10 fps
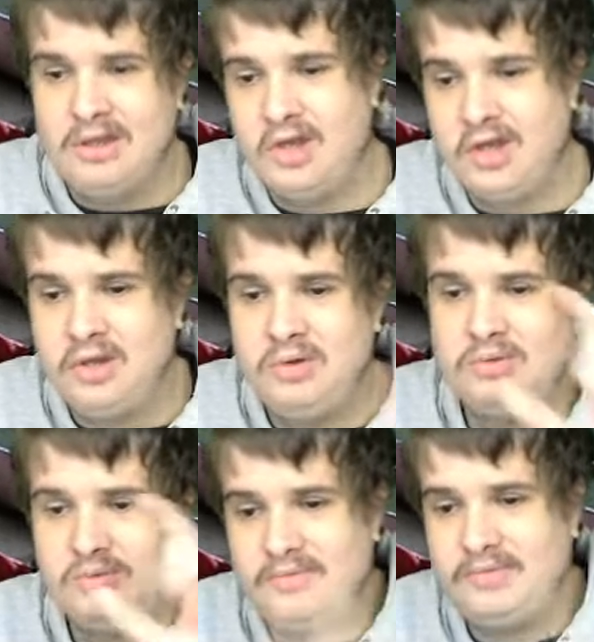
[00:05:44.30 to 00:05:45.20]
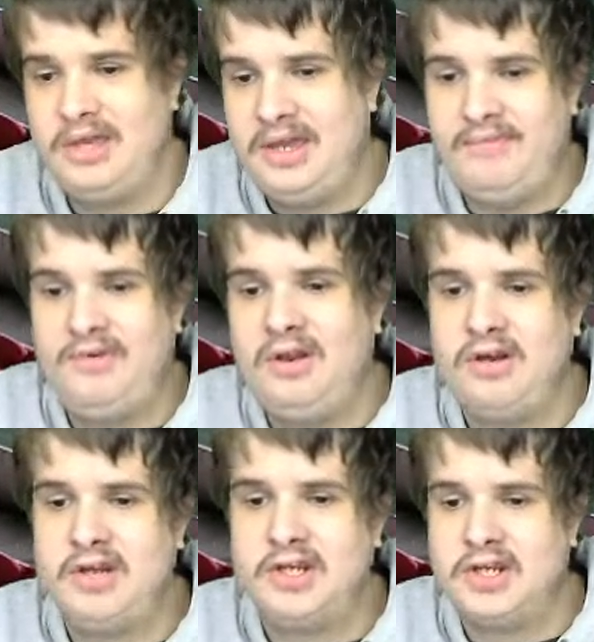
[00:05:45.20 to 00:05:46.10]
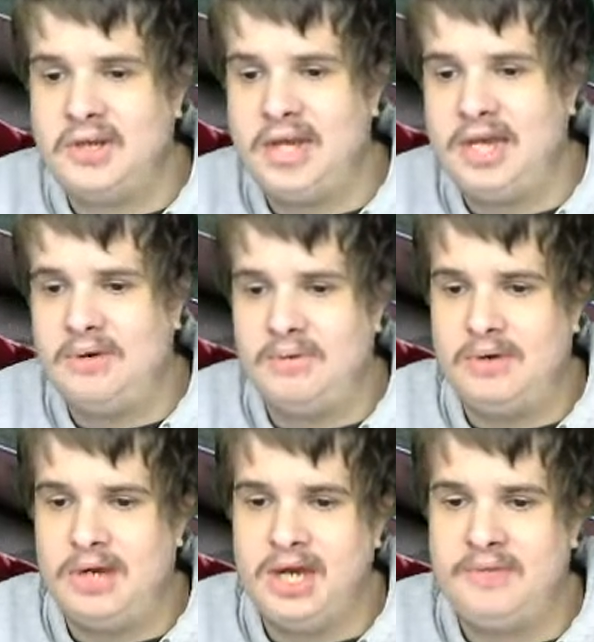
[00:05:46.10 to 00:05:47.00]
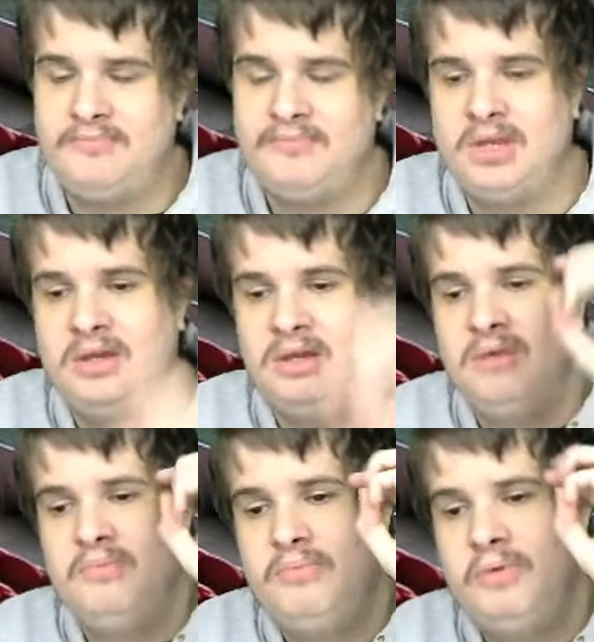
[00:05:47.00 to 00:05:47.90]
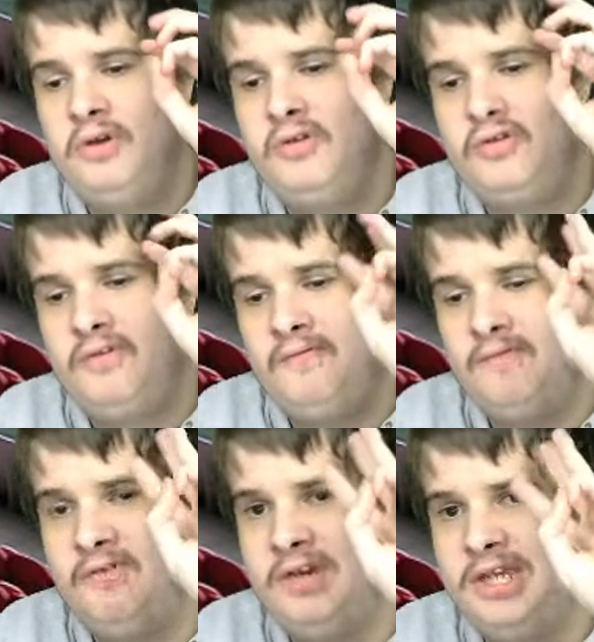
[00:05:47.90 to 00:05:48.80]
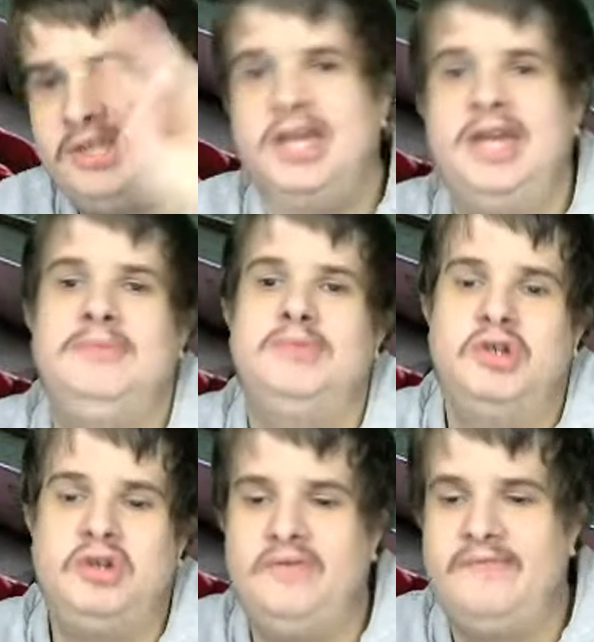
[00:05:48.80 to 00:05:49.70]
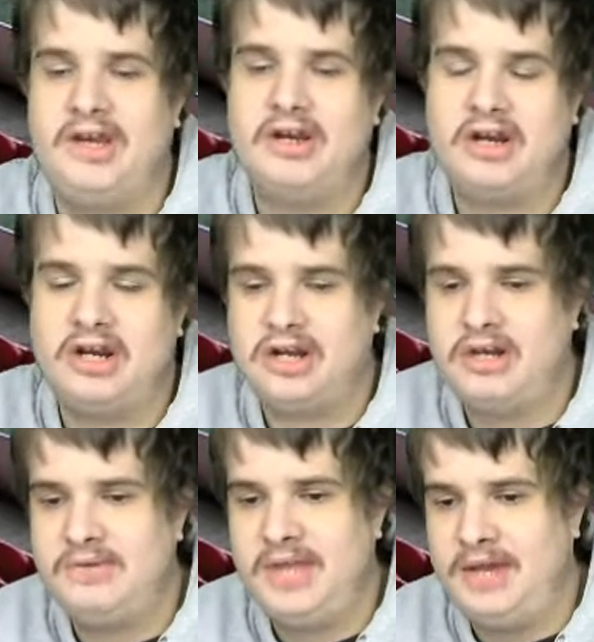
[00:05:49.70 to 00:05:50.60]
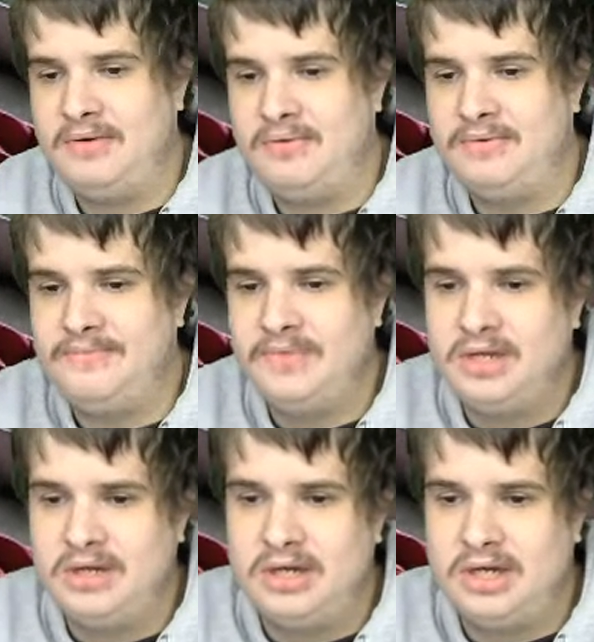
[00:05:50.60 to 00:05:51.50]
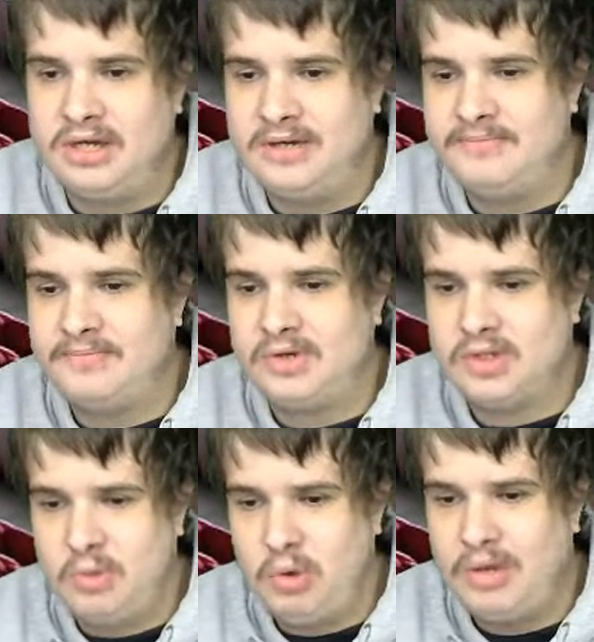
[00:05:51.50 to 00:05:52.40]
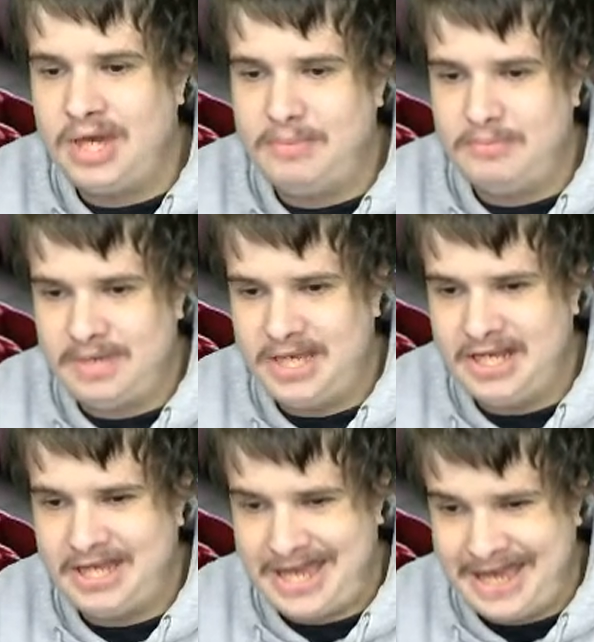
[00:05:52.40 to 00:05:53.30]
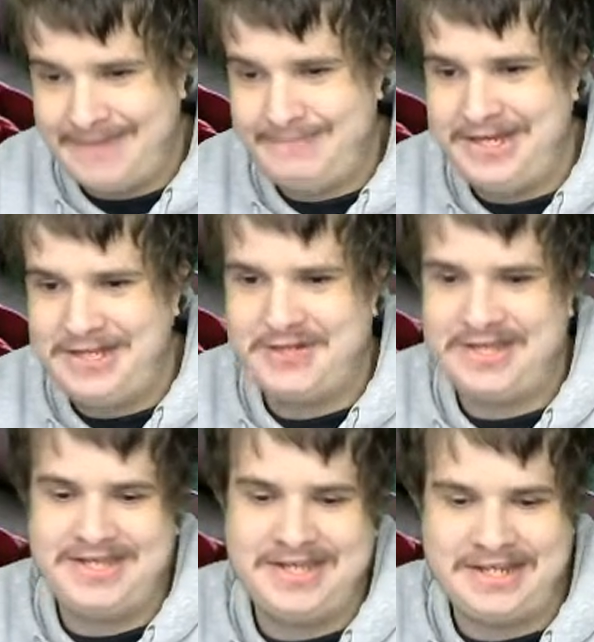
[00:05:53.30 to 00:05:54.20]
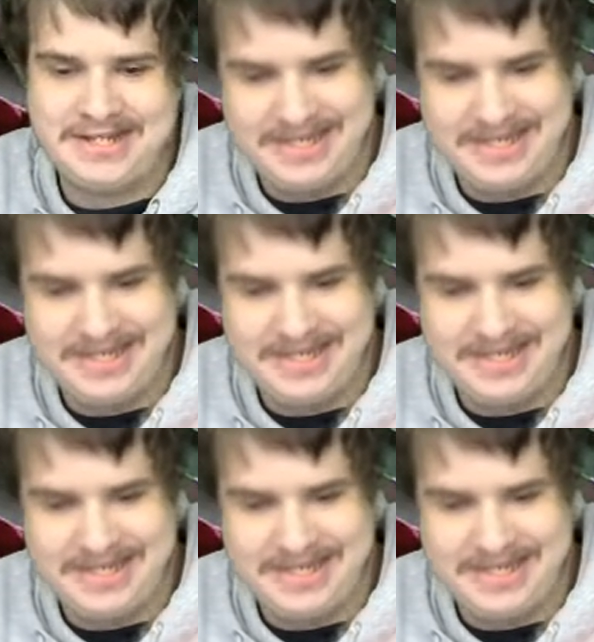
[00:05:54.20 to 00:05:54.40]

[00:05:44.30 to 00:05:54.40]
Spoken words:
Who, if I ask you now, put the three teams who you think are going to go down, because I'm interested.